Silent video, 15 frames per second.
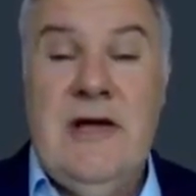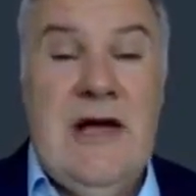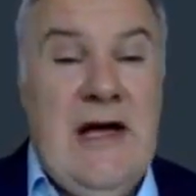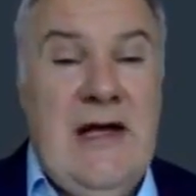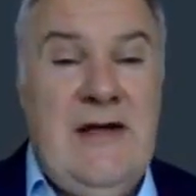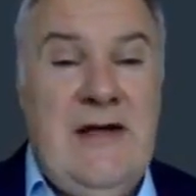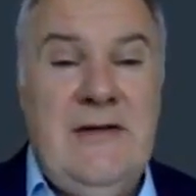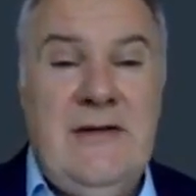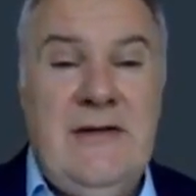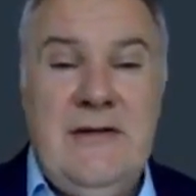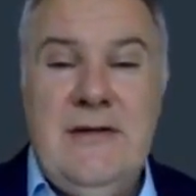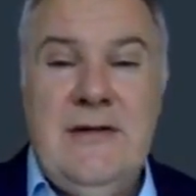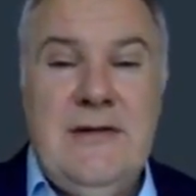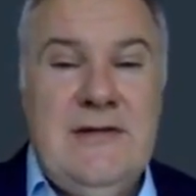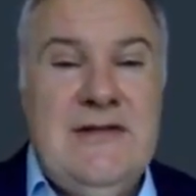Hi,
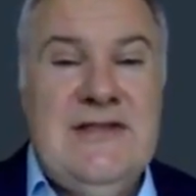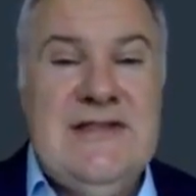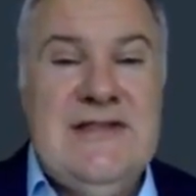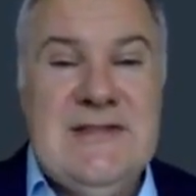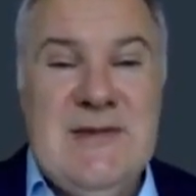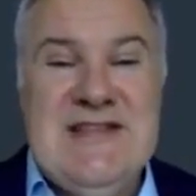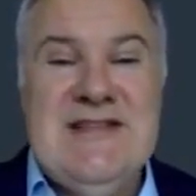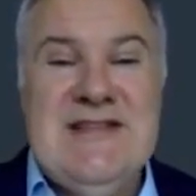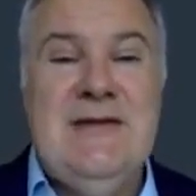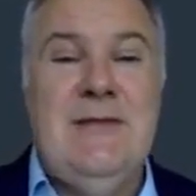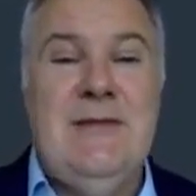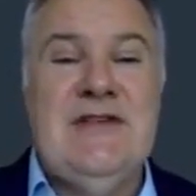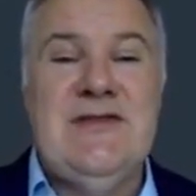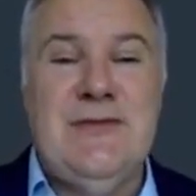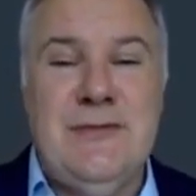this is my 3
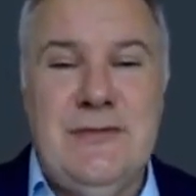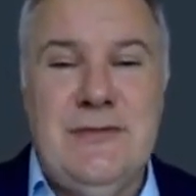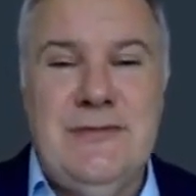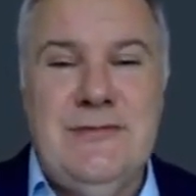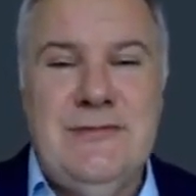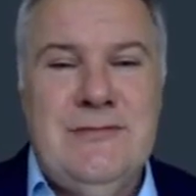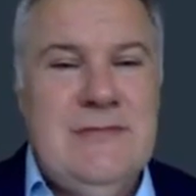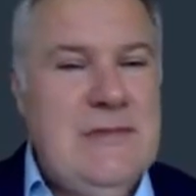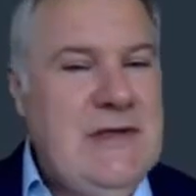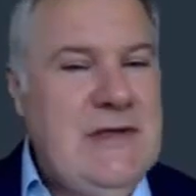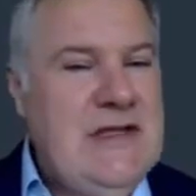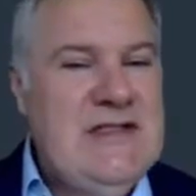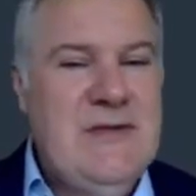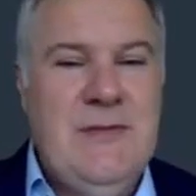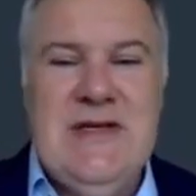months rule.
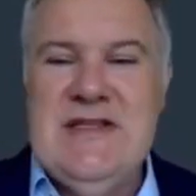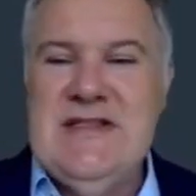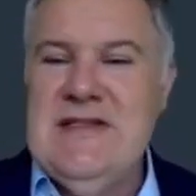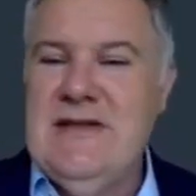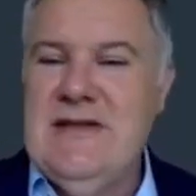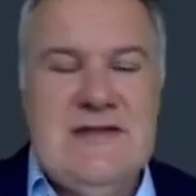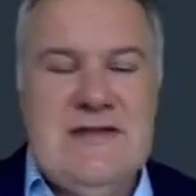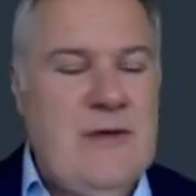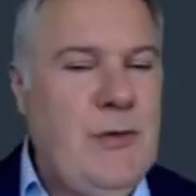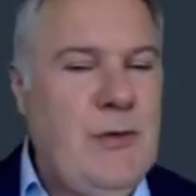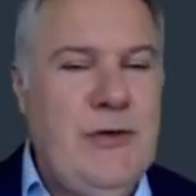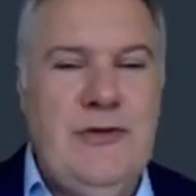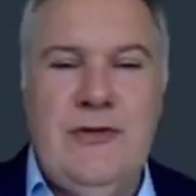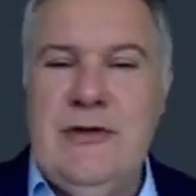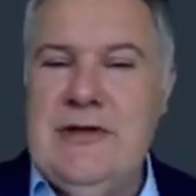It's amazing, this
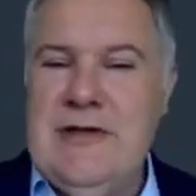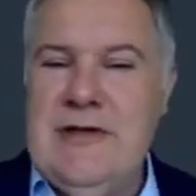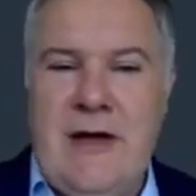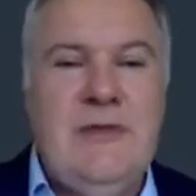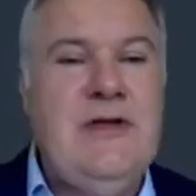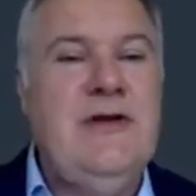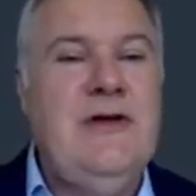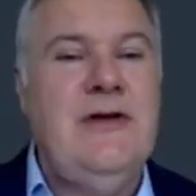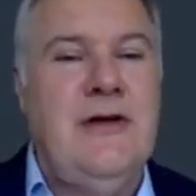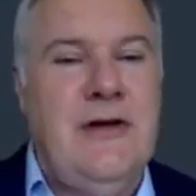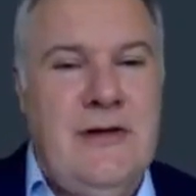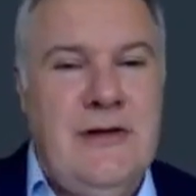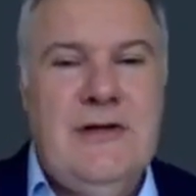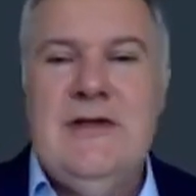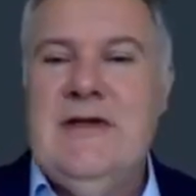opportunity. I'm
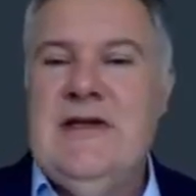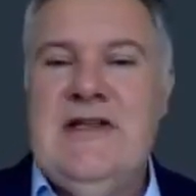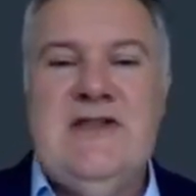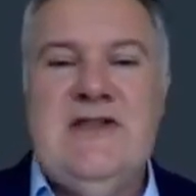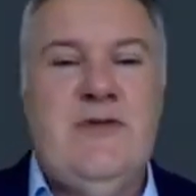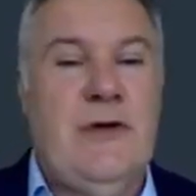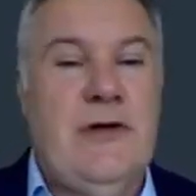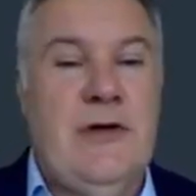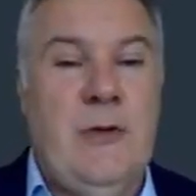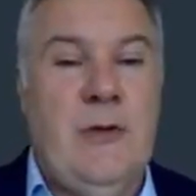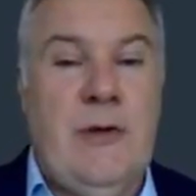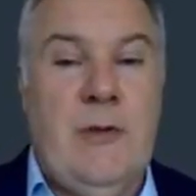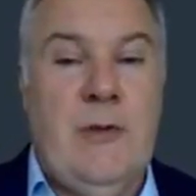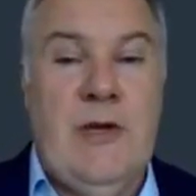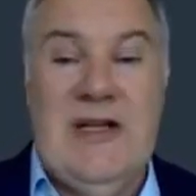here. It's working
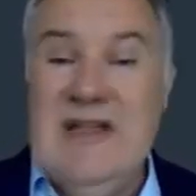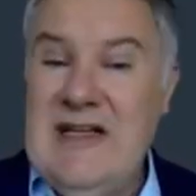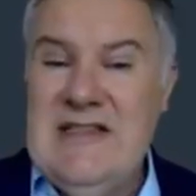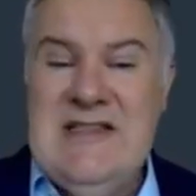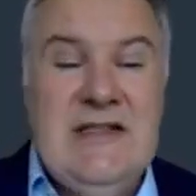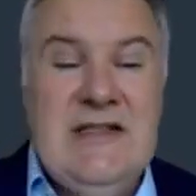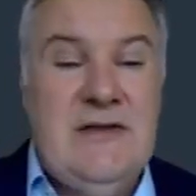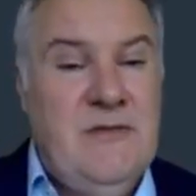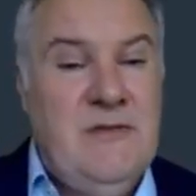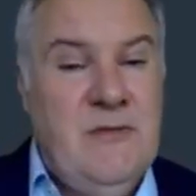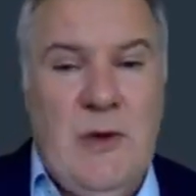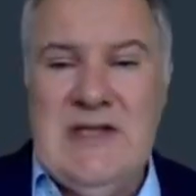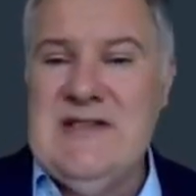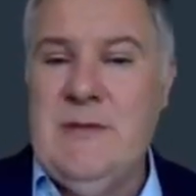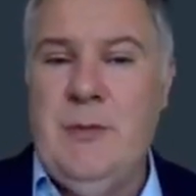very well. That's it.
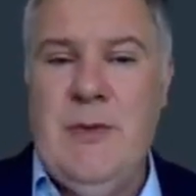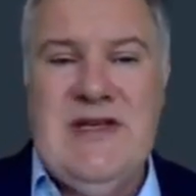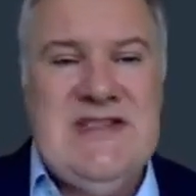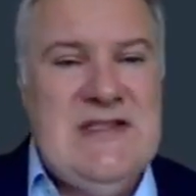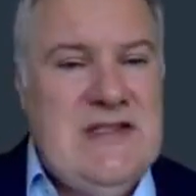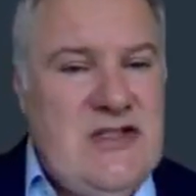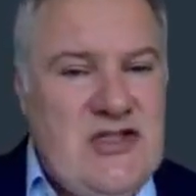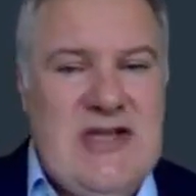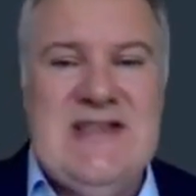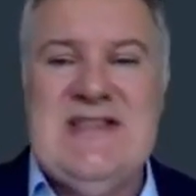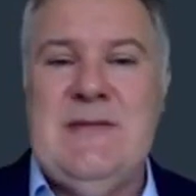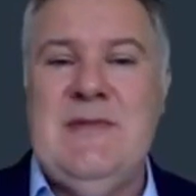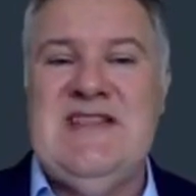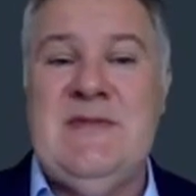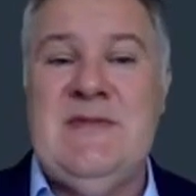WhatsApp message,
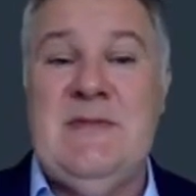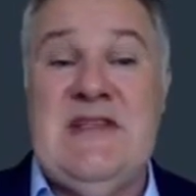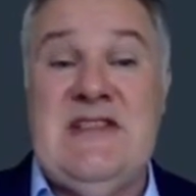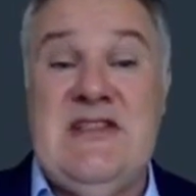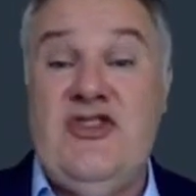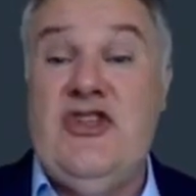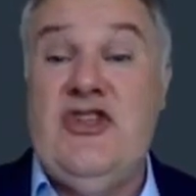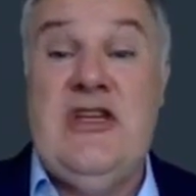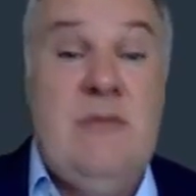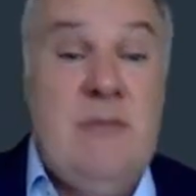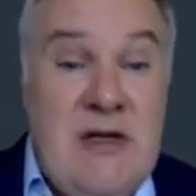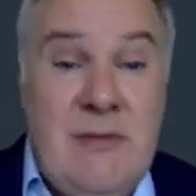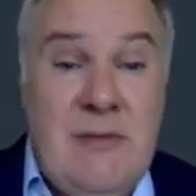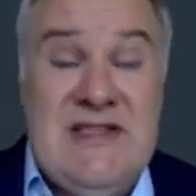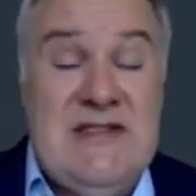SMS message,
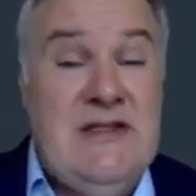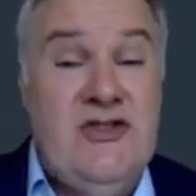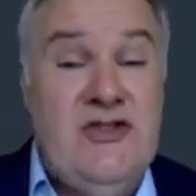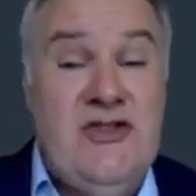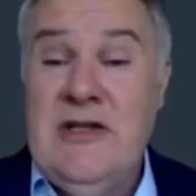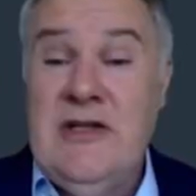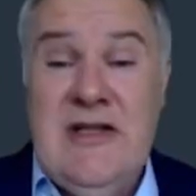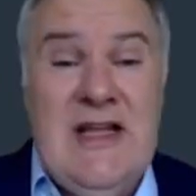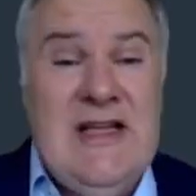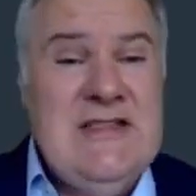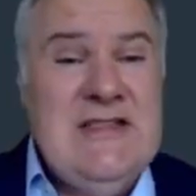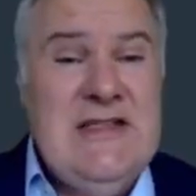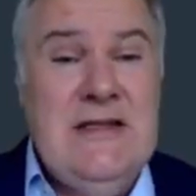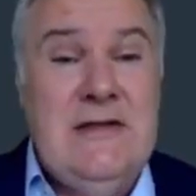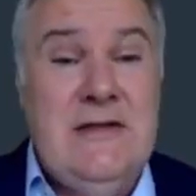email message.
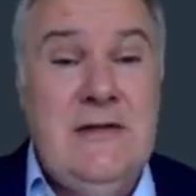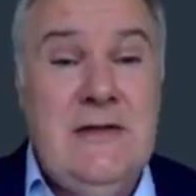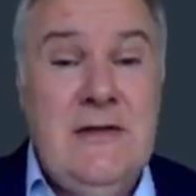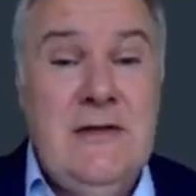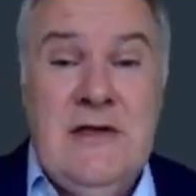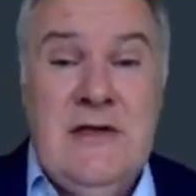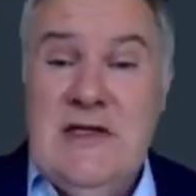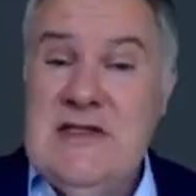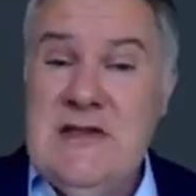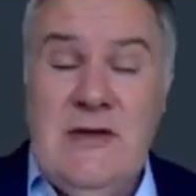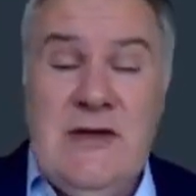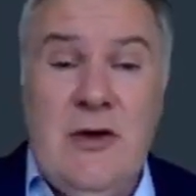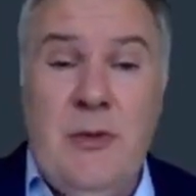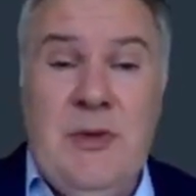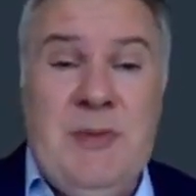That's it. It's
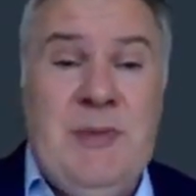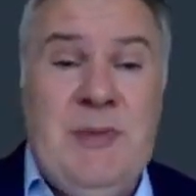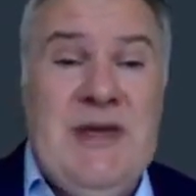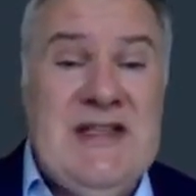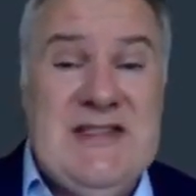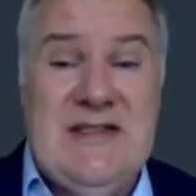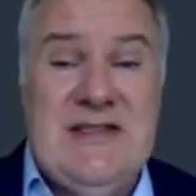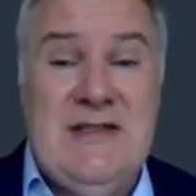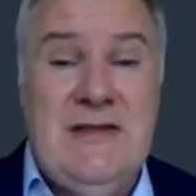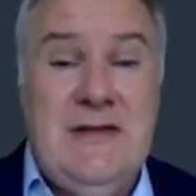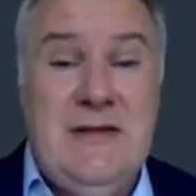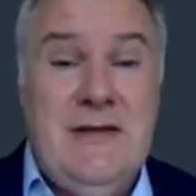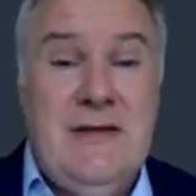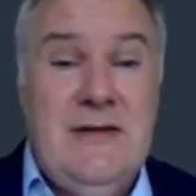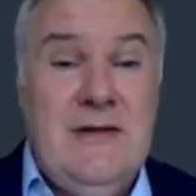only copy paste.
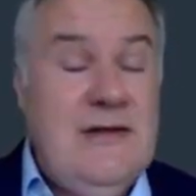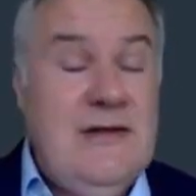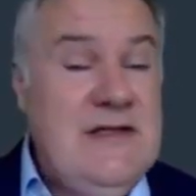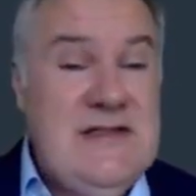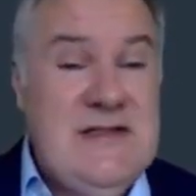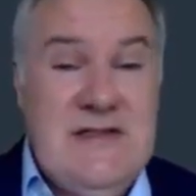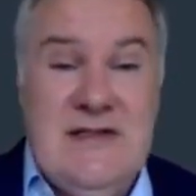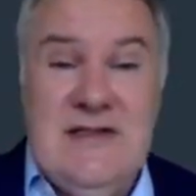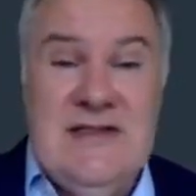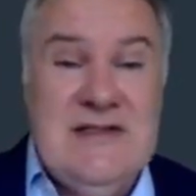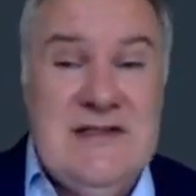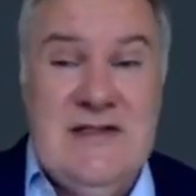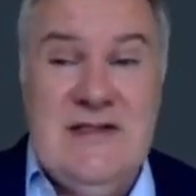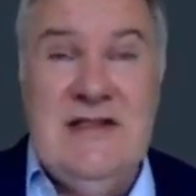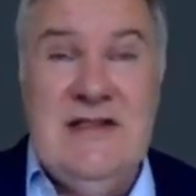
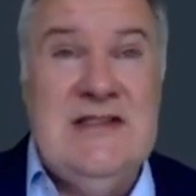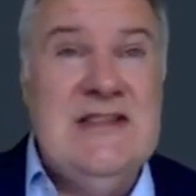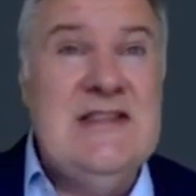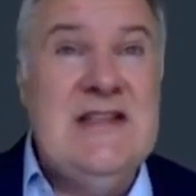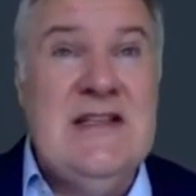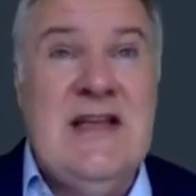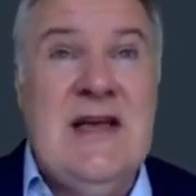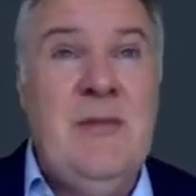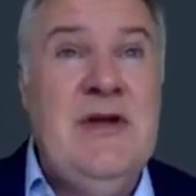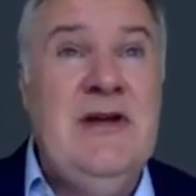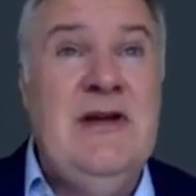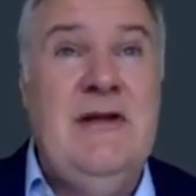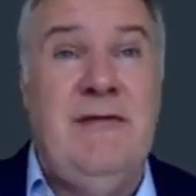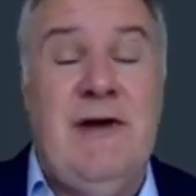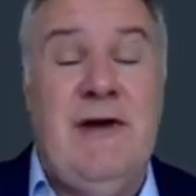It can be
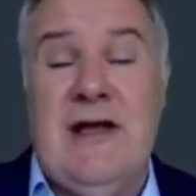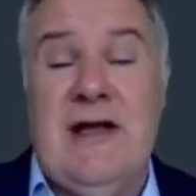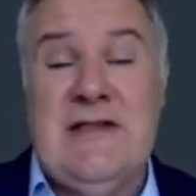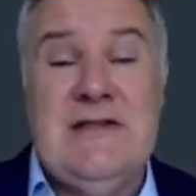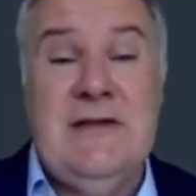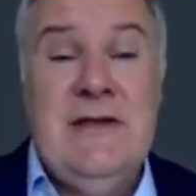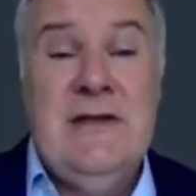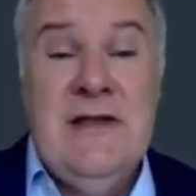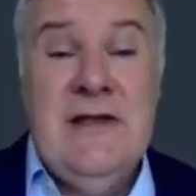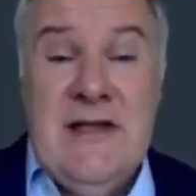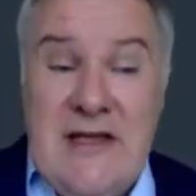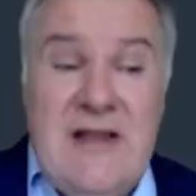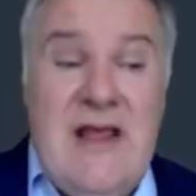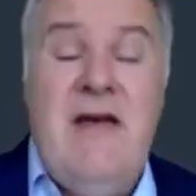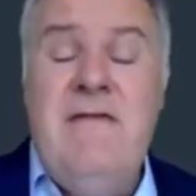really fast.
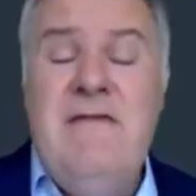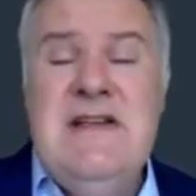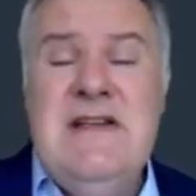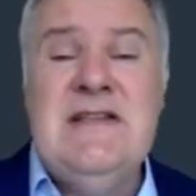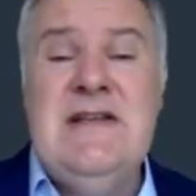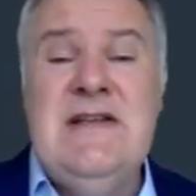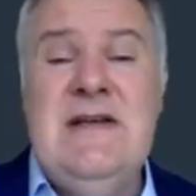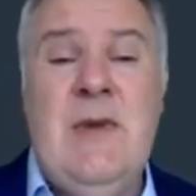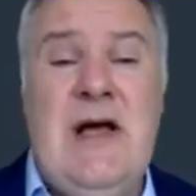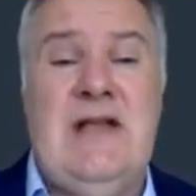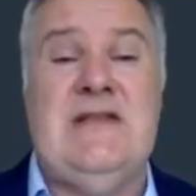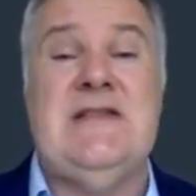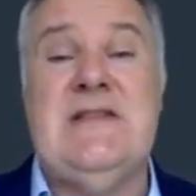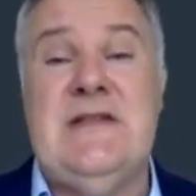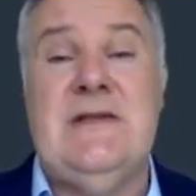And every 3
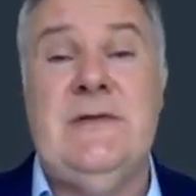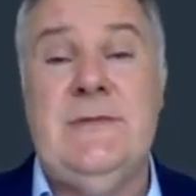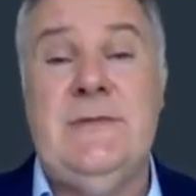months,